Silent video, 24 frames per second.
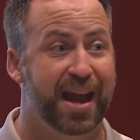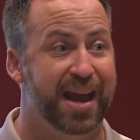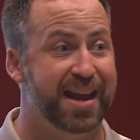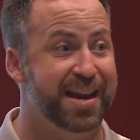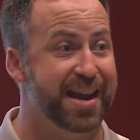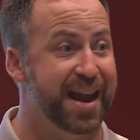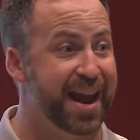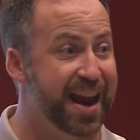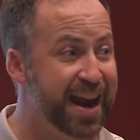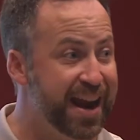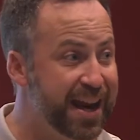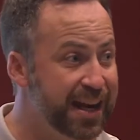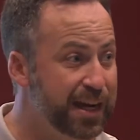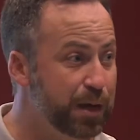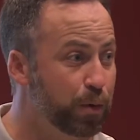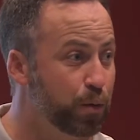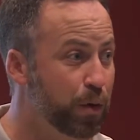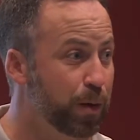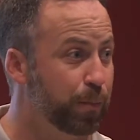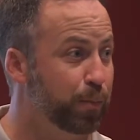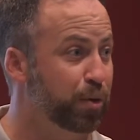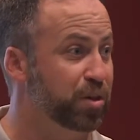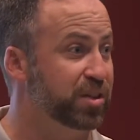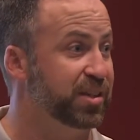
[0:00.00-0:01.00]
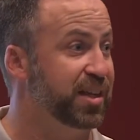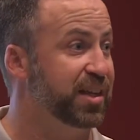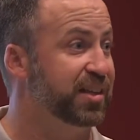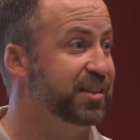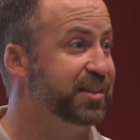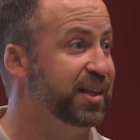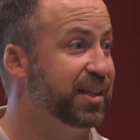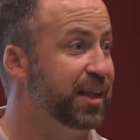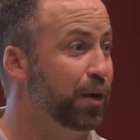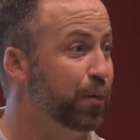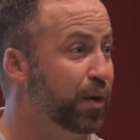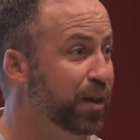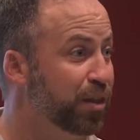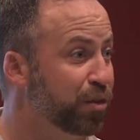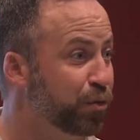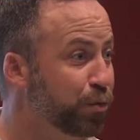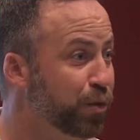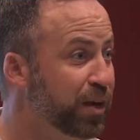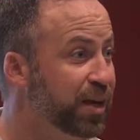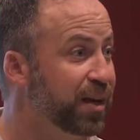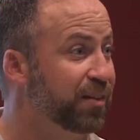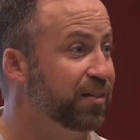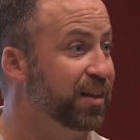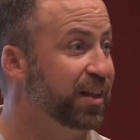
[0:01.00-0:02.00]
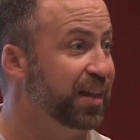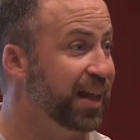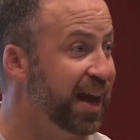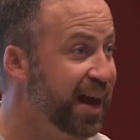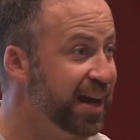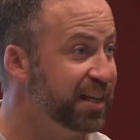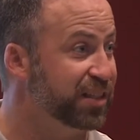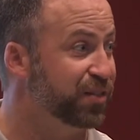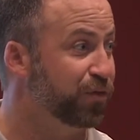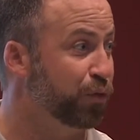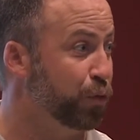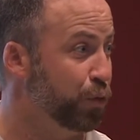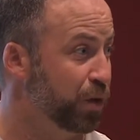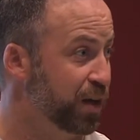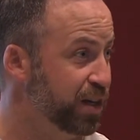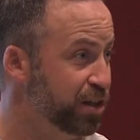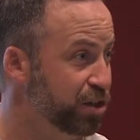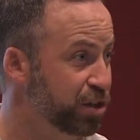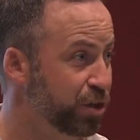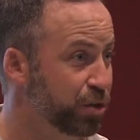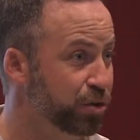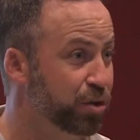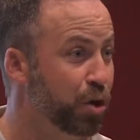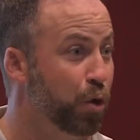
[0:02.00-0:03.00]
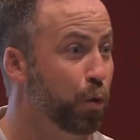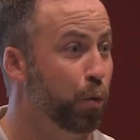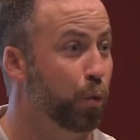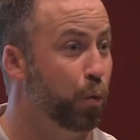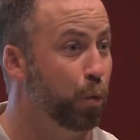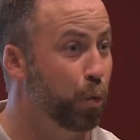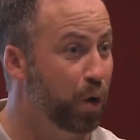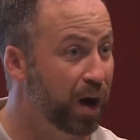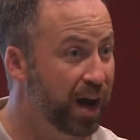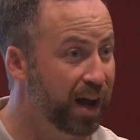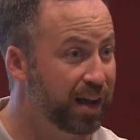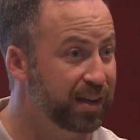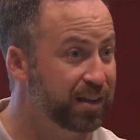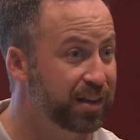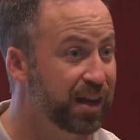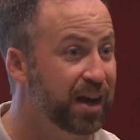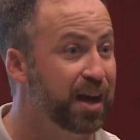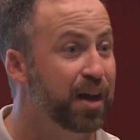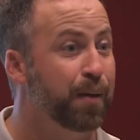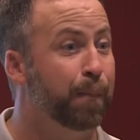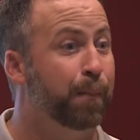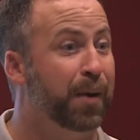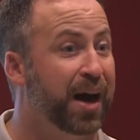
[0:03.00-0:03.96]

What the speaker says: and 81% said they read 3 of the last 4 issues. What?